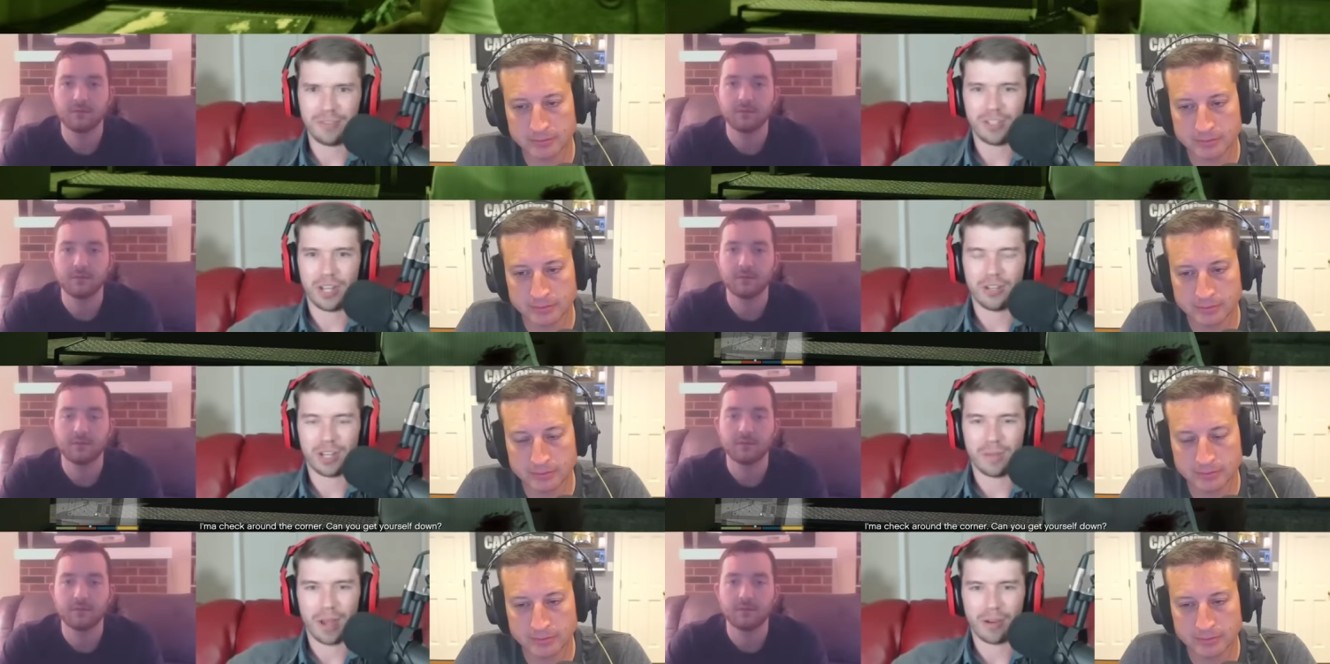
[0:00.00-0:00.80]
Speaker 1: changing
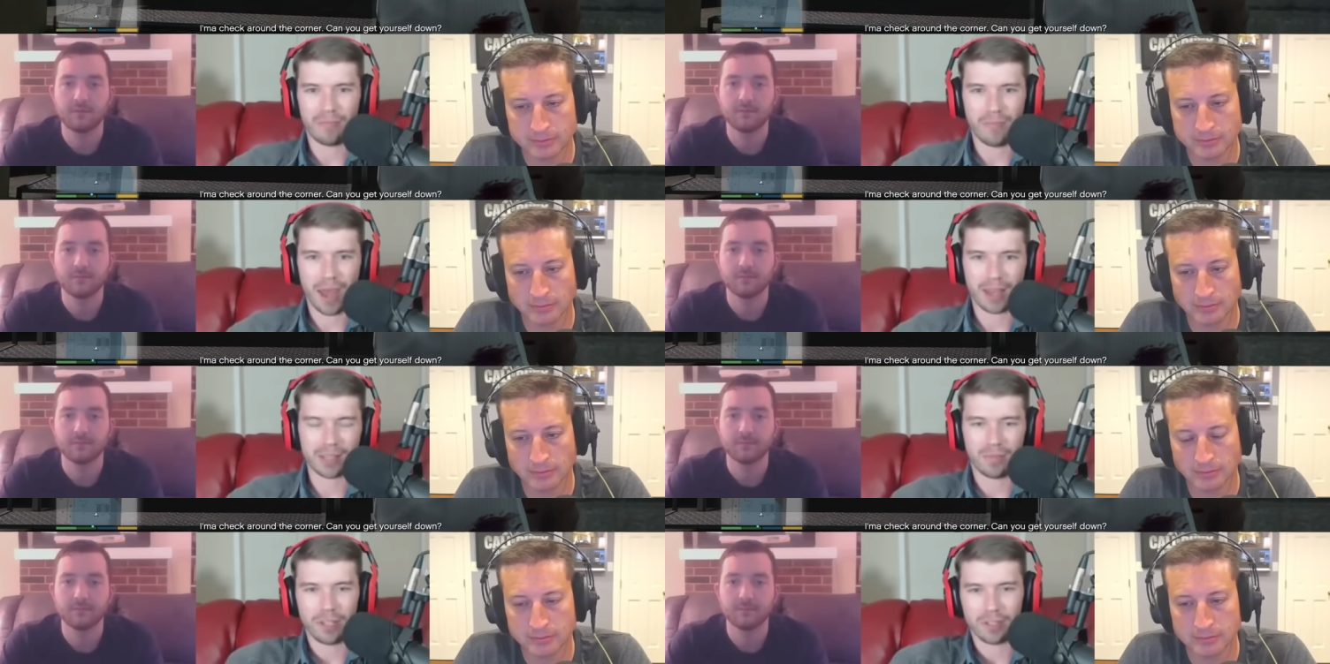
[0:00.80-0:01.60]
amount of mass
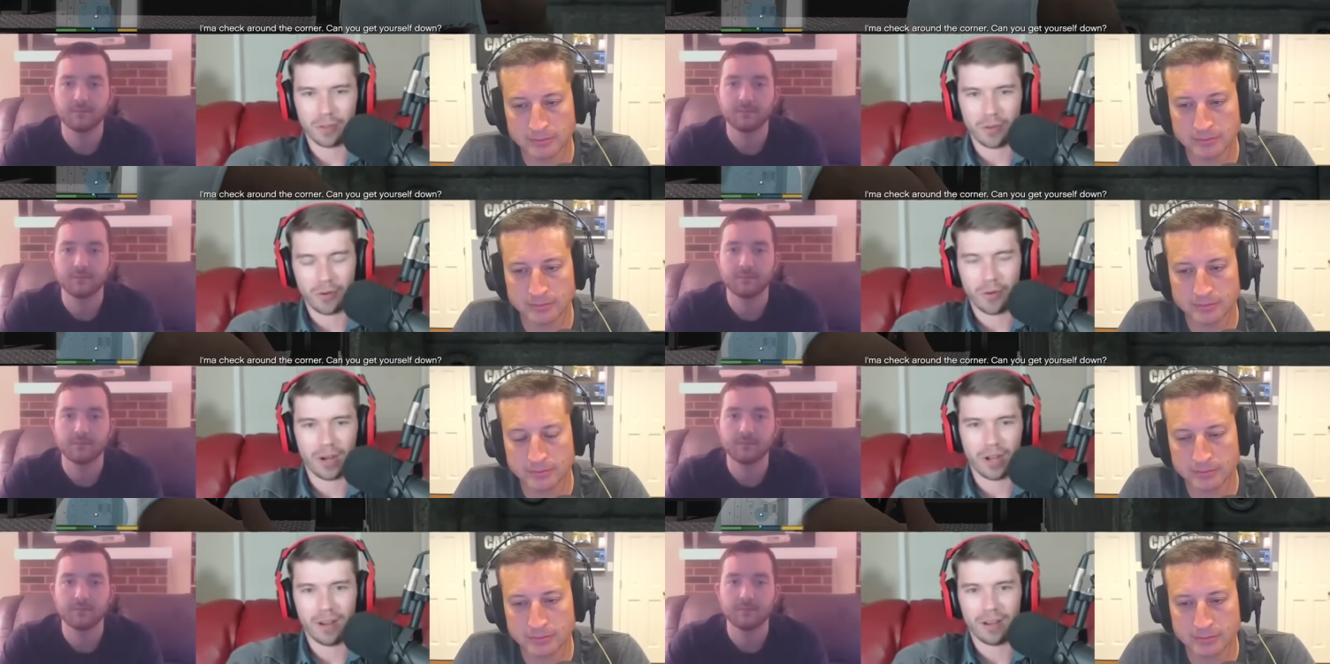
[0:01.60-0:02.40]
and muscle you're
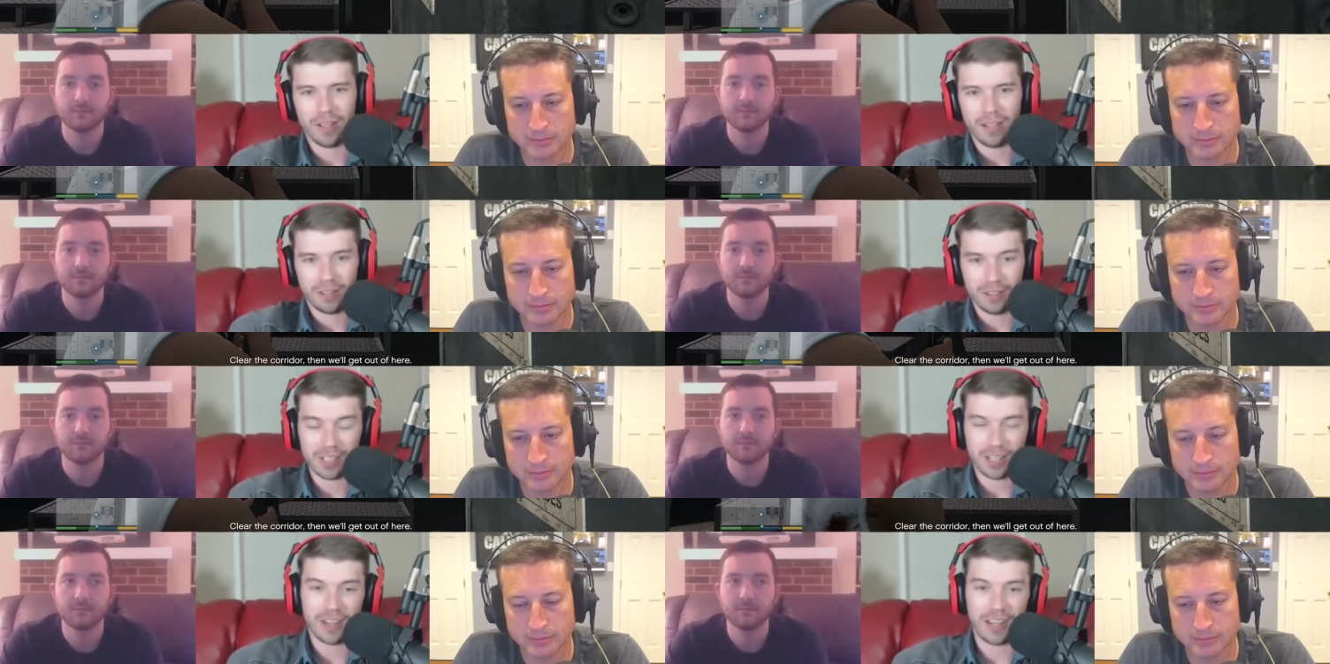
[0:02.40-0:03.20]
throwing on.
Speaker 2: Looks
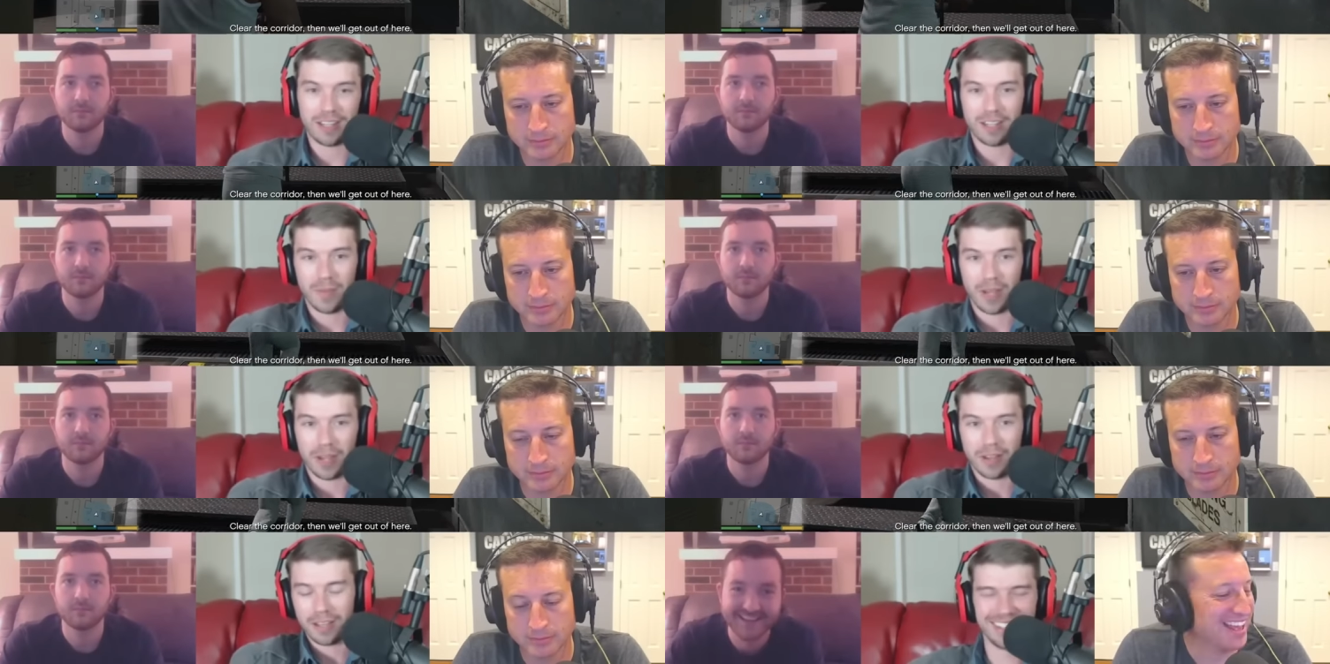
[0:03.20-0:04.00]
like a good idea to me.
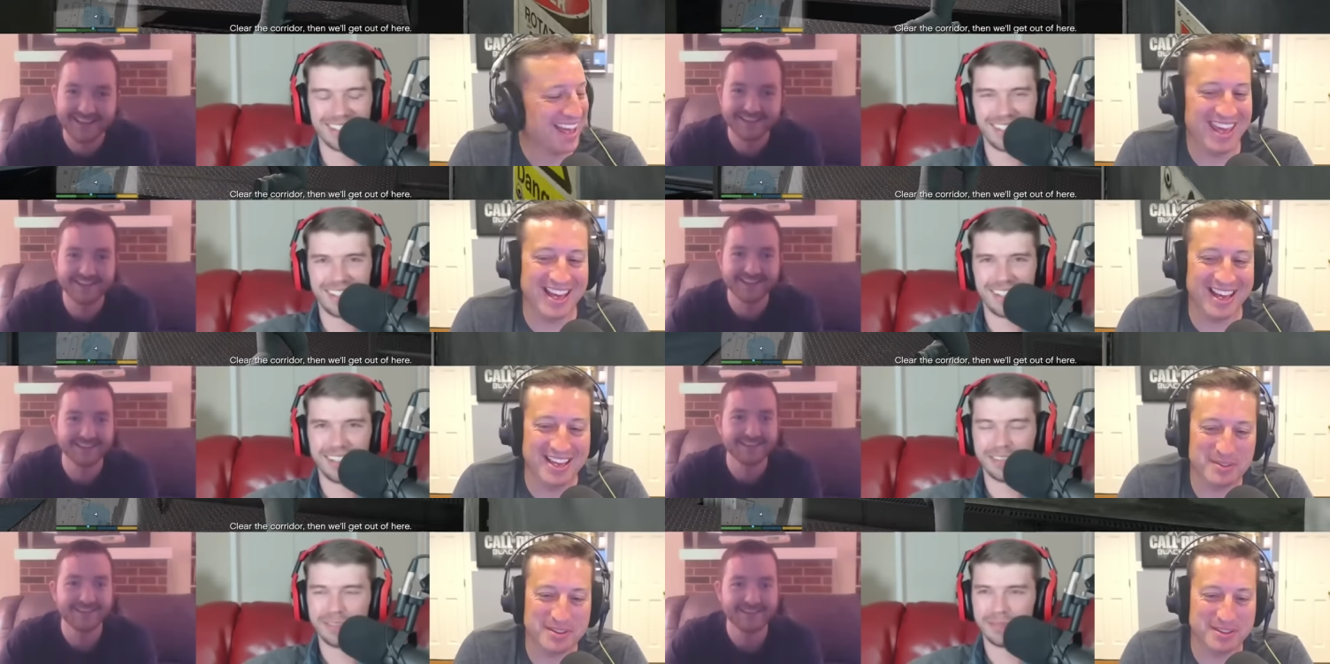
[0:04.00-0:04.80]
Hey, I
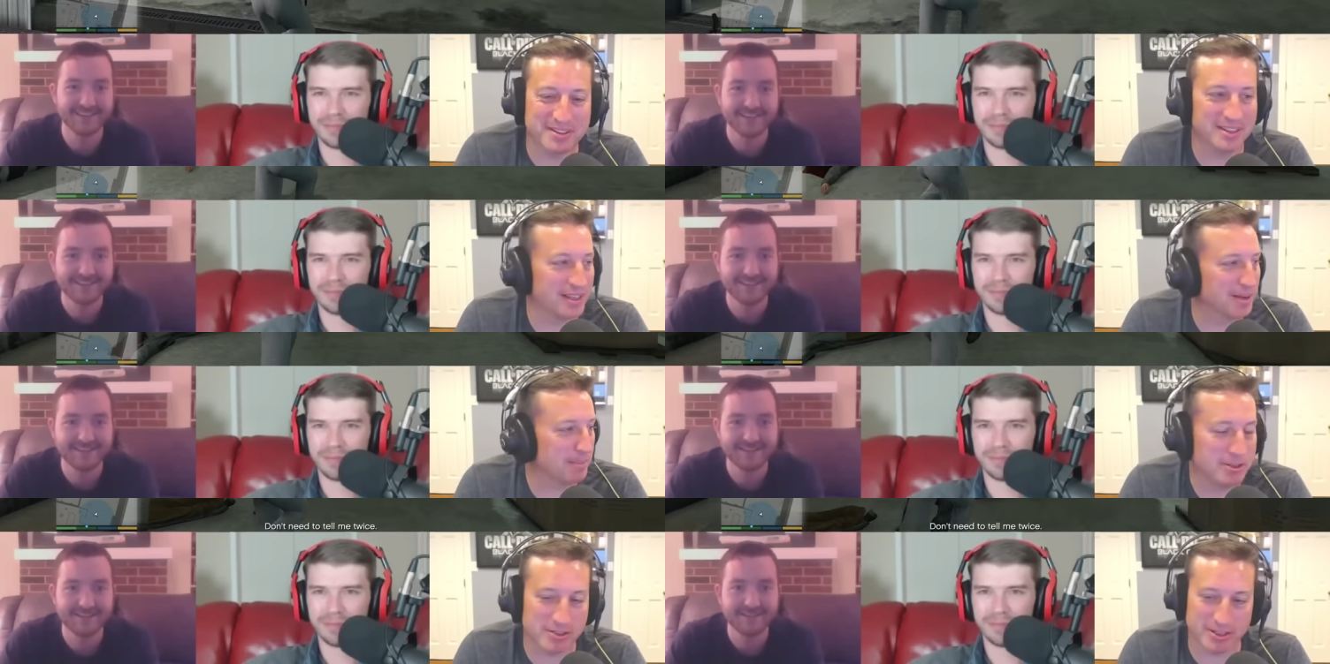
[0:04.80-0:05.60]
have a, a
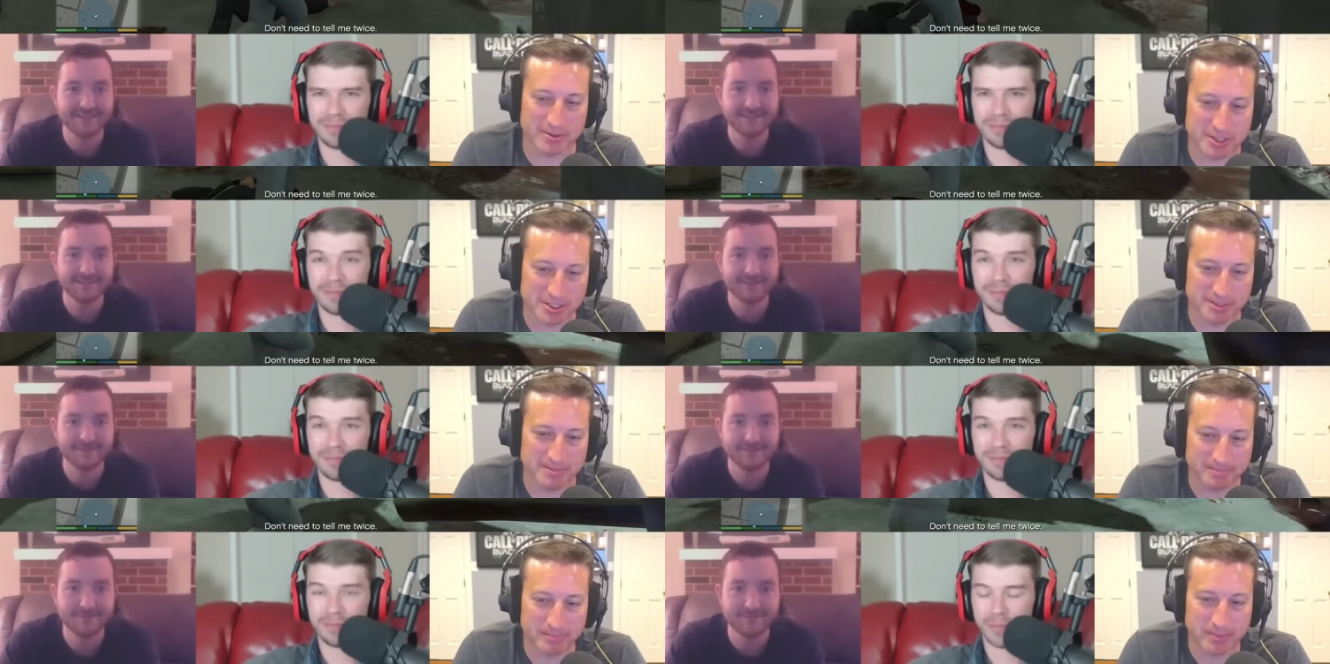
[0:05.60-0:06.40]
Patreon question.
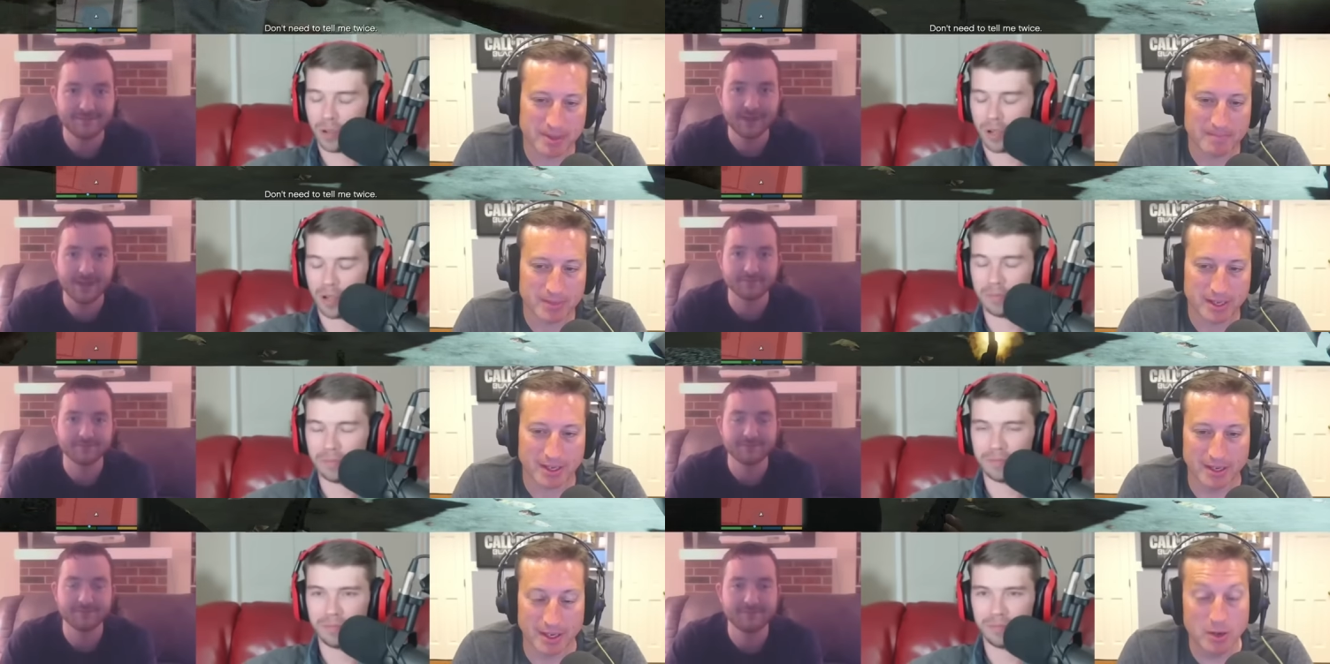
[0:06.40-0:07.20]
Okay.
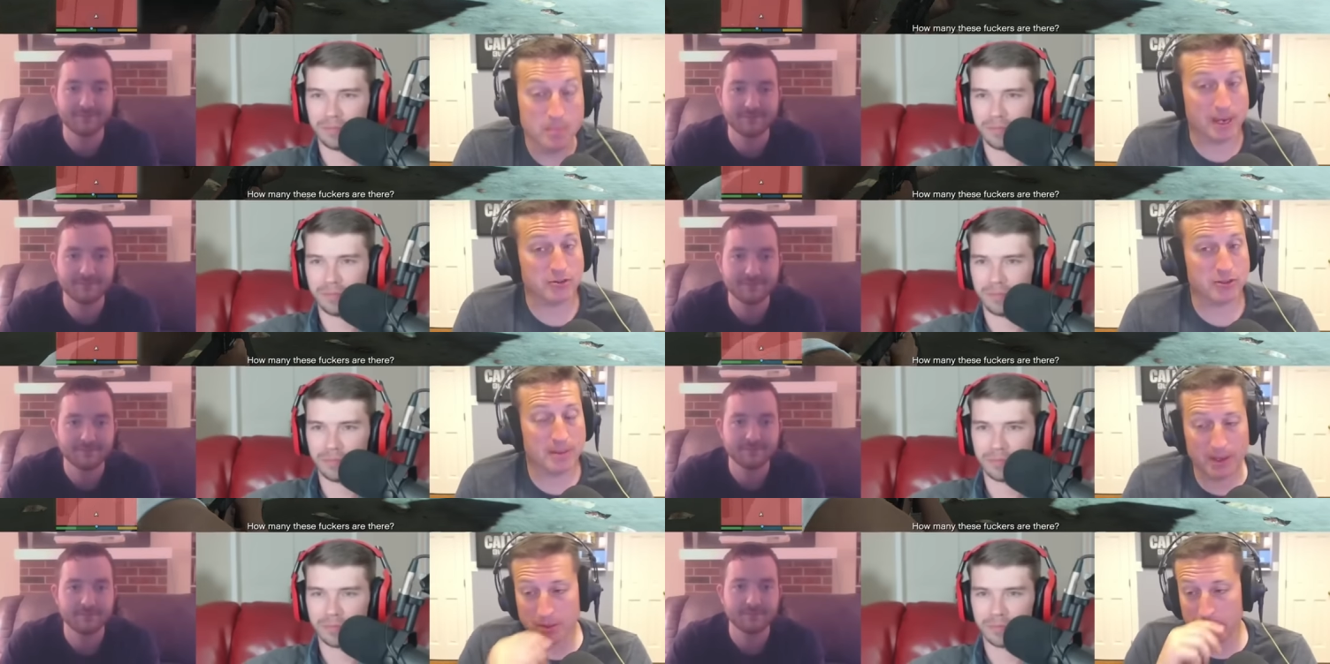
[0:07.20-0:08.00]
Uh, oh, Patreon,
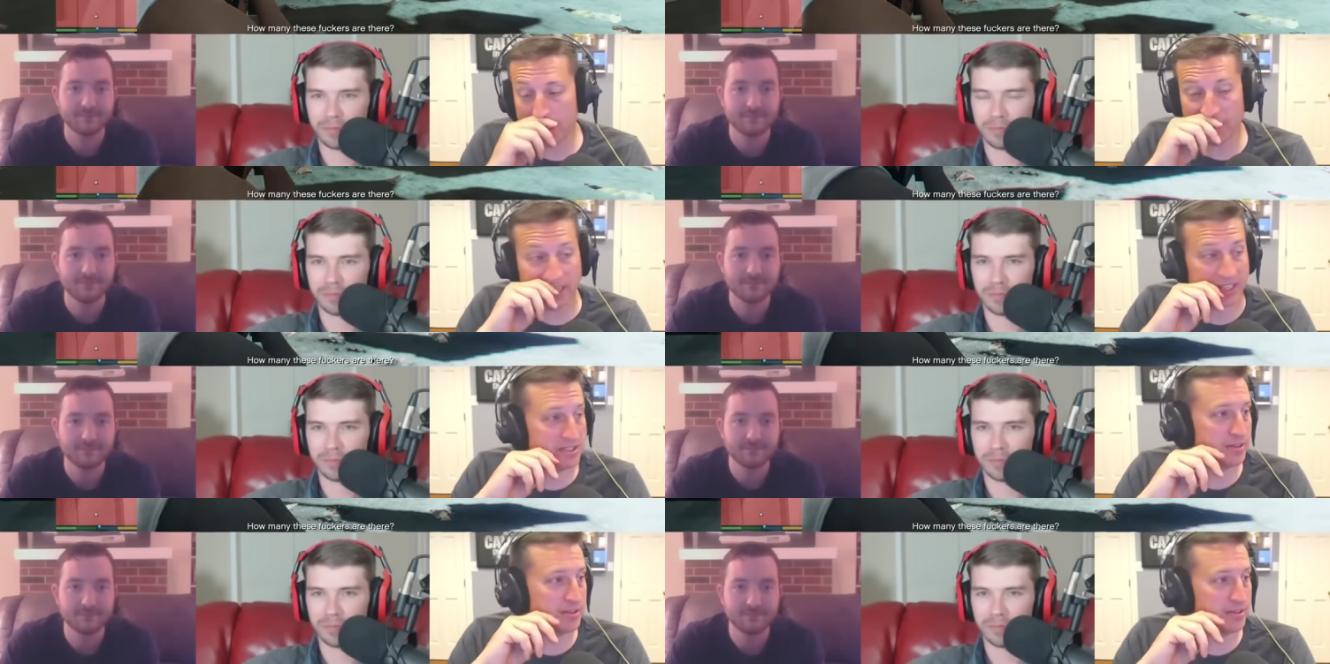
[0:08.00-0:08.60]
by the way, if you guys don't